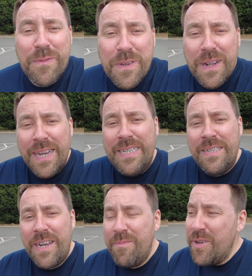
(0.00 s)
So ladies
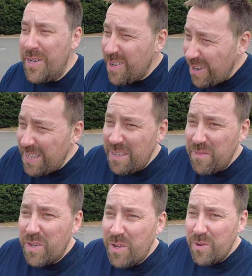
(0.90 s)
and gentlemen, I give
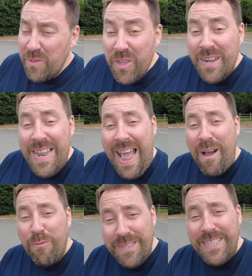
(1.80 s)
you the
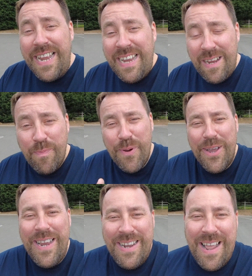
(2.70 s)
now sink
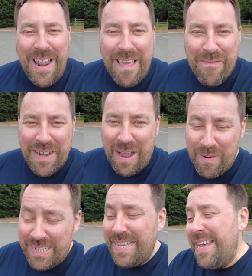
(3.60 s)
put in 11
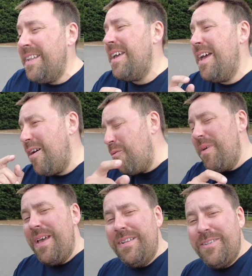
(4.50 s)
out of 10
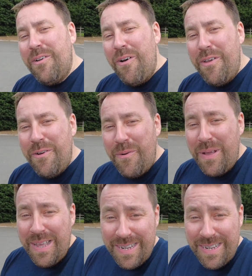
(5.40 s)
helmet head style.